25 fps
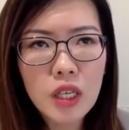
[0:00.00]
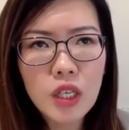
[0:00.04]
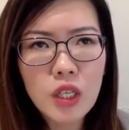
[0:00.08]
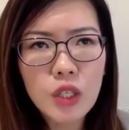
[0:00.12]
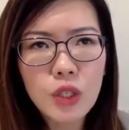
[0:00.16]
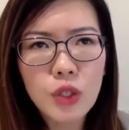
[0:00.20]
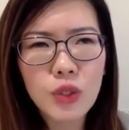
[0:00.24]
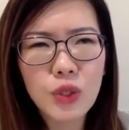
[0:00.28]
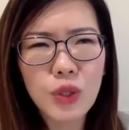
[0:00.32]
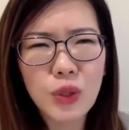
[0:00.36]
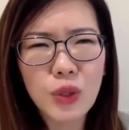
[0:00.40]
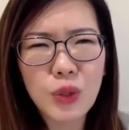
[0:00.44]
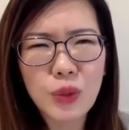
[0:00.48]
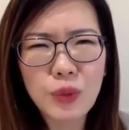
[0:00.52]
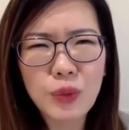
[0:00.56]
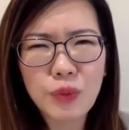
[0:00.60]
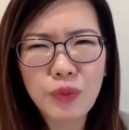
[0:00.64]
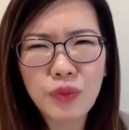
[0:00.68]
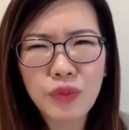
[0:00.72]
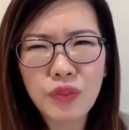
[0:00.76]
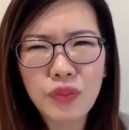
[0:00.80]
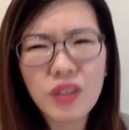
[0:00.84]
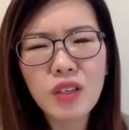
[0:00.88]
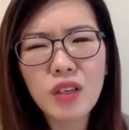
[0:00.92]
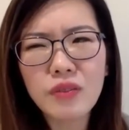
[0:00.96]
So
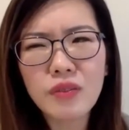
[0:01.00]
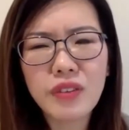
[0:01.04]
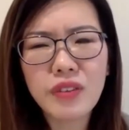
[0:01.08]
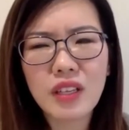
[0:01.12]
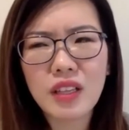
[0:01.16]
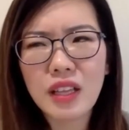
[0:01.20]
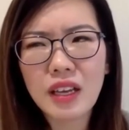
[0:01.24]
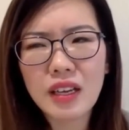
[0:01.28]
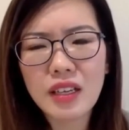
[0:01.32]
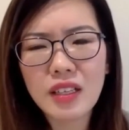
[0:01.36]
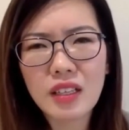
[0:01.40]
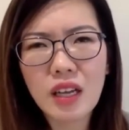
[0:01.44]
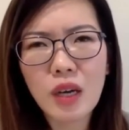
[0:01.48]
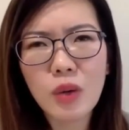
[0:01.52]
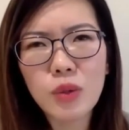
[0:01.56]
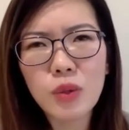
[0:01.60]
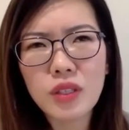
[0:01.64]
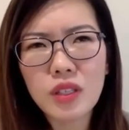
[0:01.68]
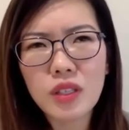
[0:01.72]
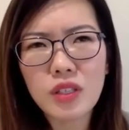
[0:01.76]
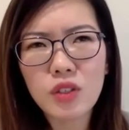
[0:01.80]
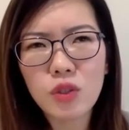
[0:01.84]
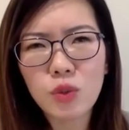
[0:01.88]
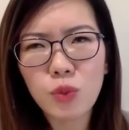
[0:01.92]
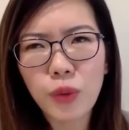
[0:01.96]
think of it like
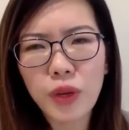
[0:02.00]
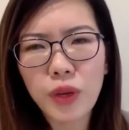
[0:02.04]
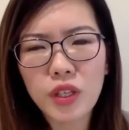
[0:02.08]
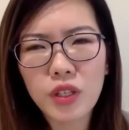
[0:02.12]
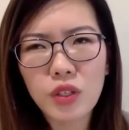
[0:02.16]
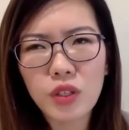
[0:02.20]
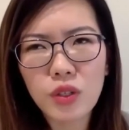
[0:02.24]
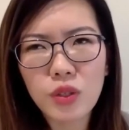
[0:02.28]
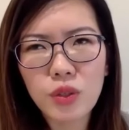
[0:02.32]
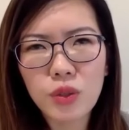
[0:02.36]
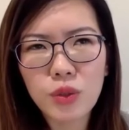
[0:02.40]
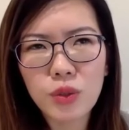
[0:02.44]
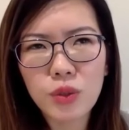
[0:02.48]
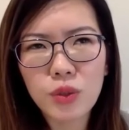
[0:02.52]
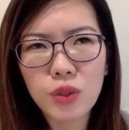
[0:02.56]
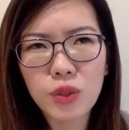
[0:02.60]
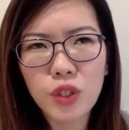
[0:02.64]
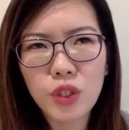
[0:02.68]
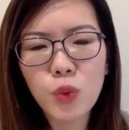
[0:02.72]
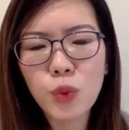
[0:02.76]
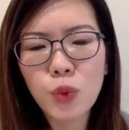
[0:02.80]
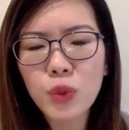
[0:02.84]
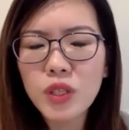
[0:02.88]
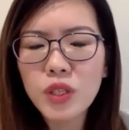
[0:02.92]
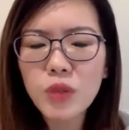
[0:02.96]
nowadays when you
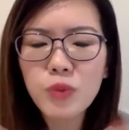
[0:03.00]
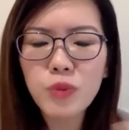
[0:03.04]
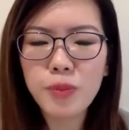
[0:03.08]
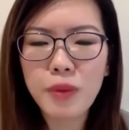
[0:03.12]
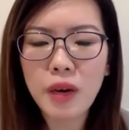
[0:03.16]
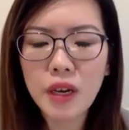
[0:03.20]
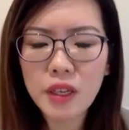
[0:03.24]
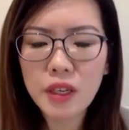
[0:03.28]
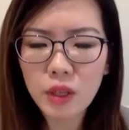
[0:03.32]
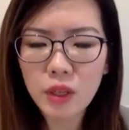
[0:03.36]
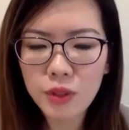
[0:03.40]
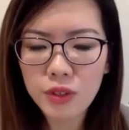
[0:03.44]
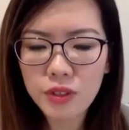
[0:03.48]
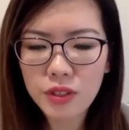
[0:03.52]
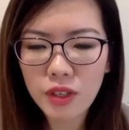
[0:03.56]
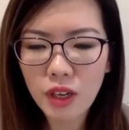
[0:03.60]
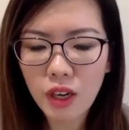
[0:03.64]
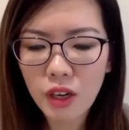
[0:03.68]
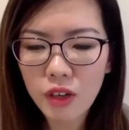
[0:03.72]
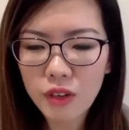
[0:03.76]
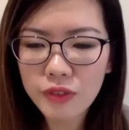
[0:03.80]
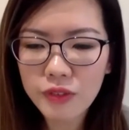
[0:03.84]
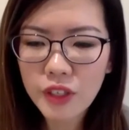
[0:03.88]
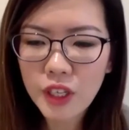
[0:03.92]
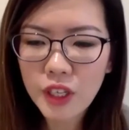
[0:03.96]
wouldn't remind yourself